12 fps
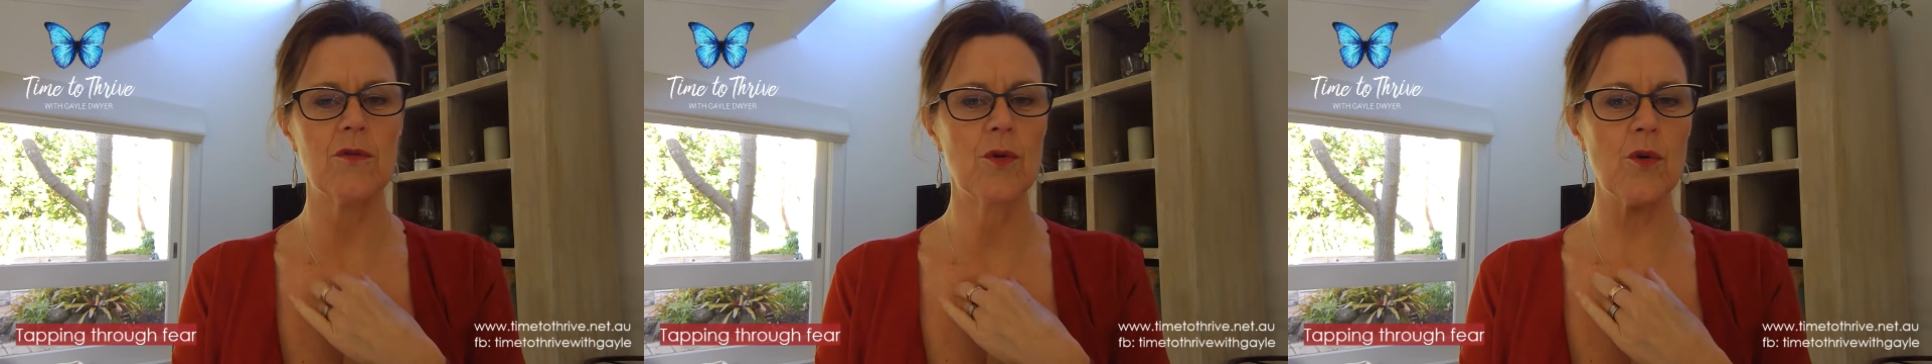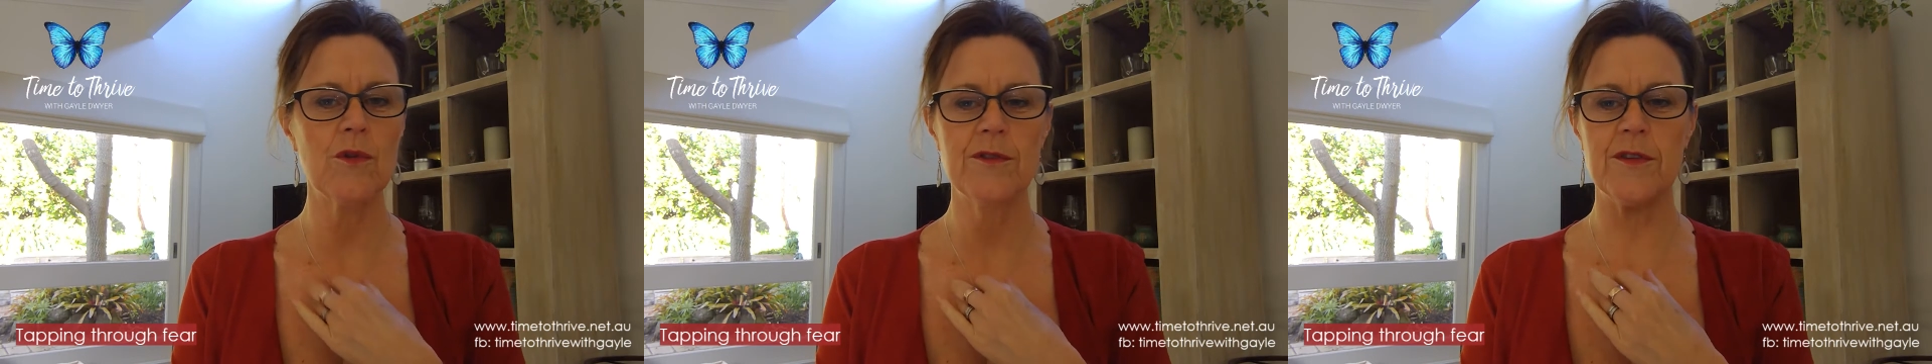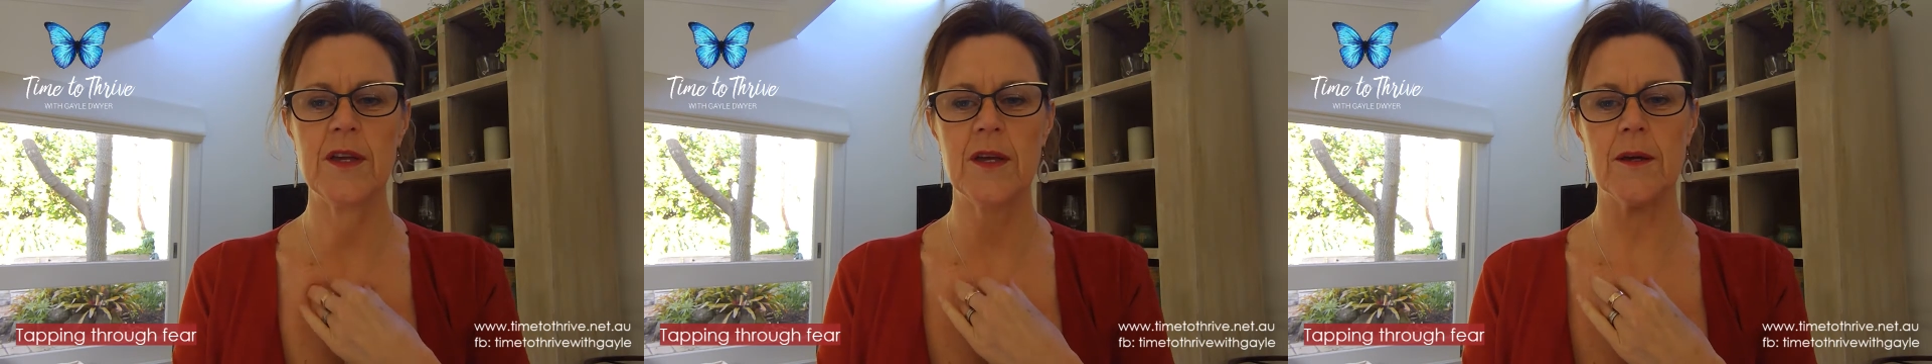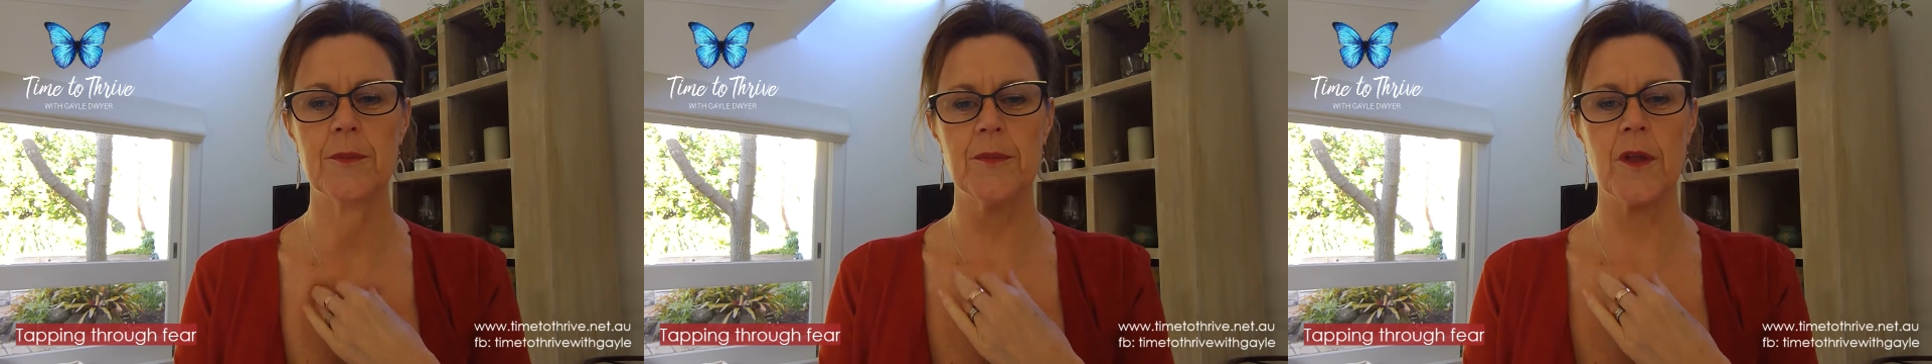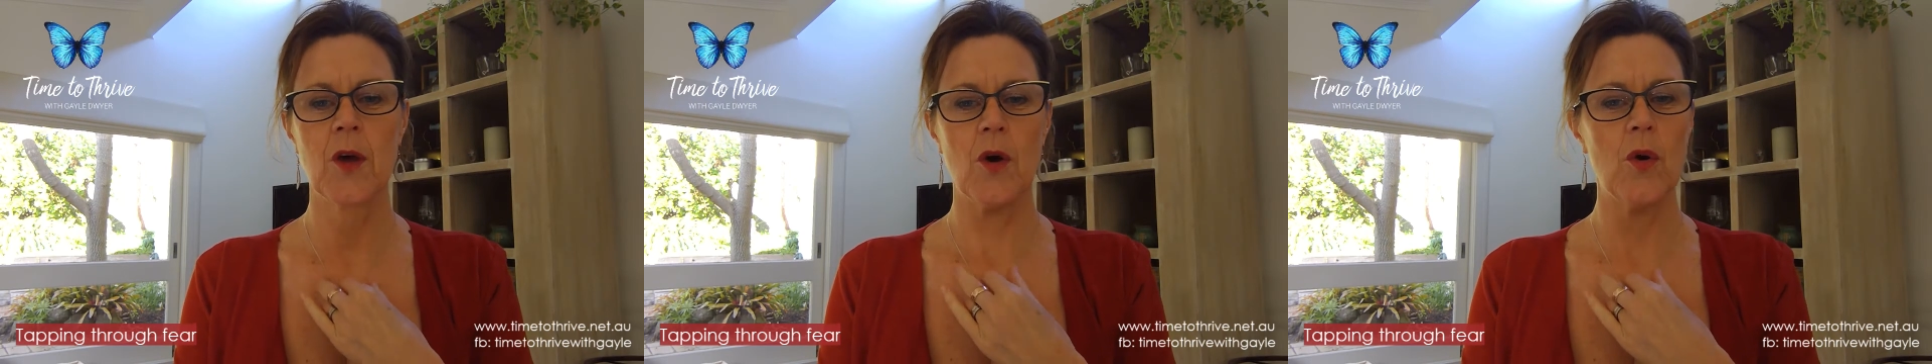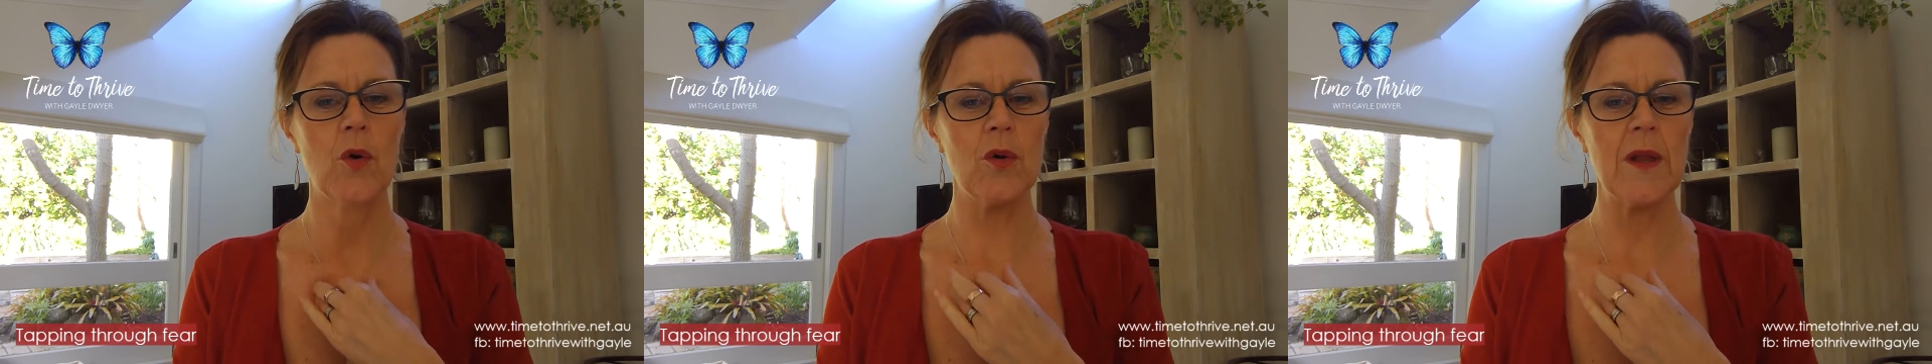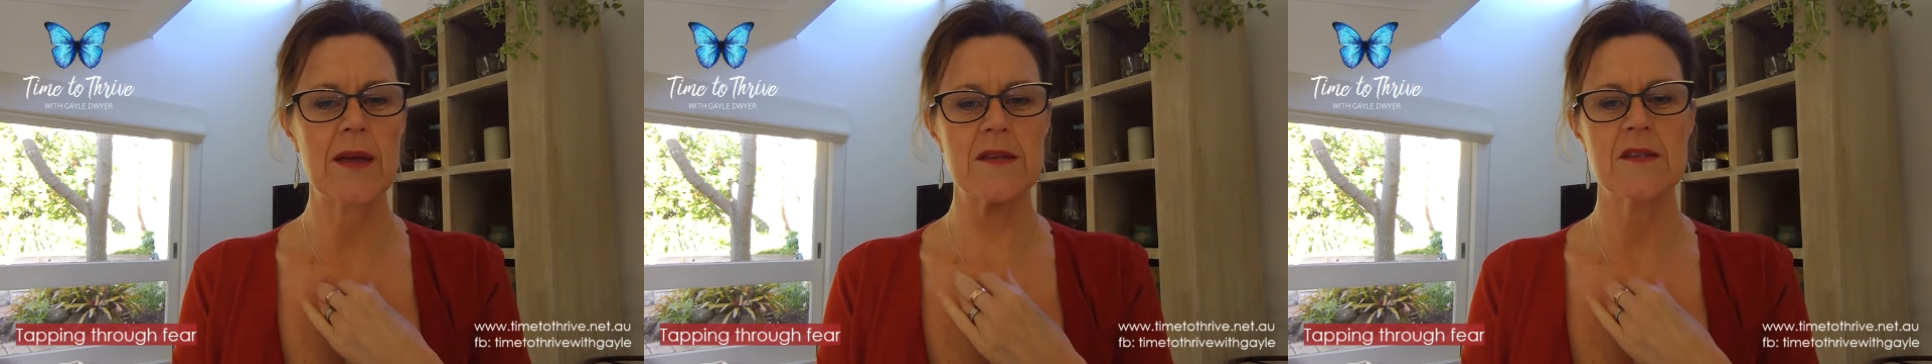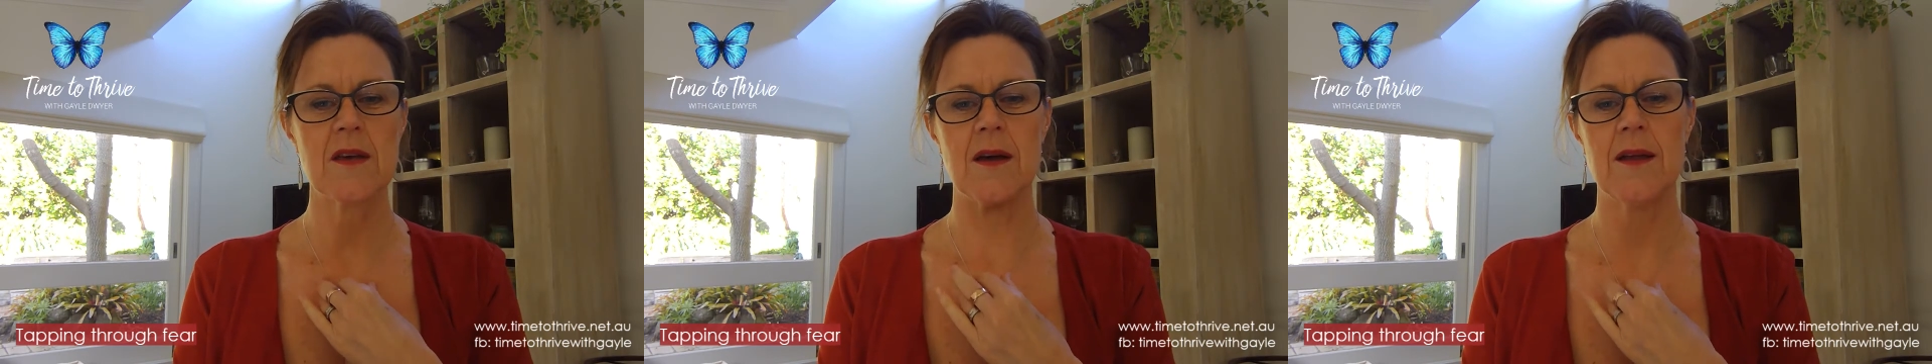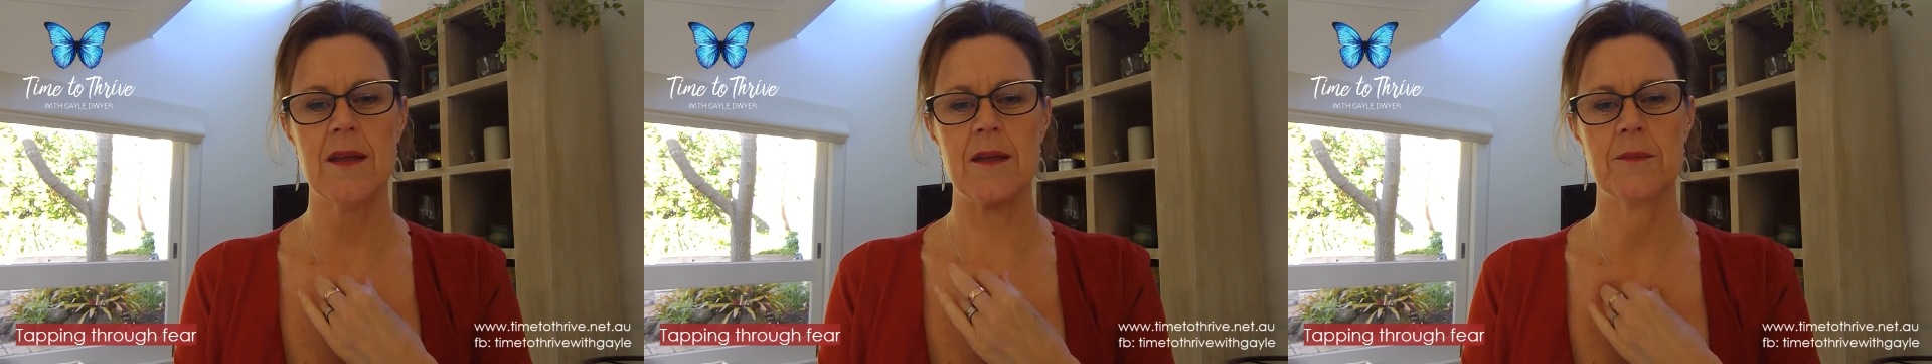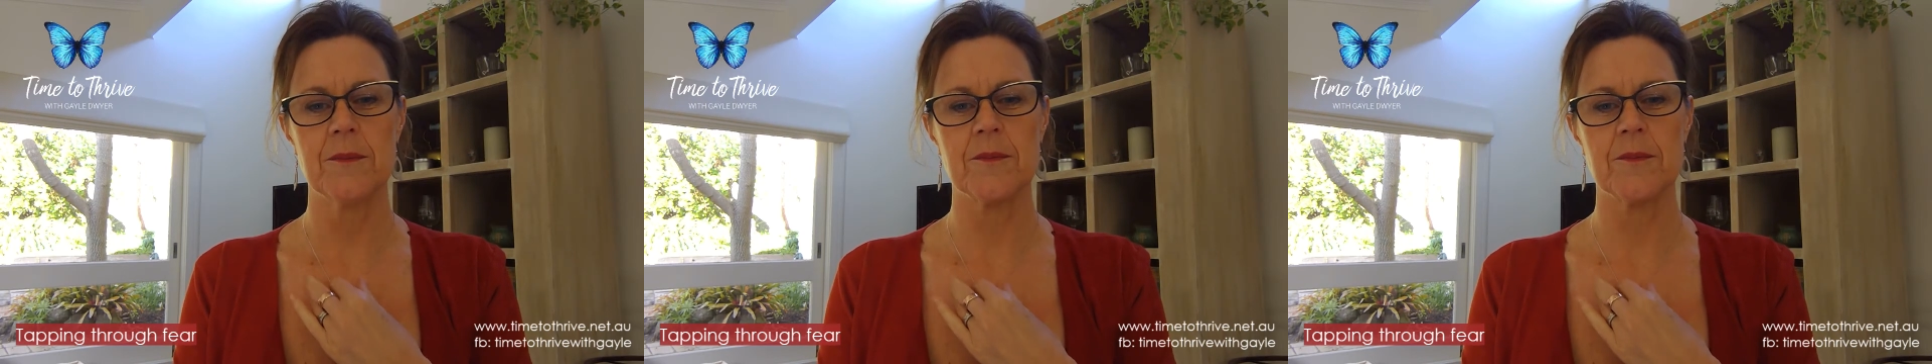all fear, all anxiety,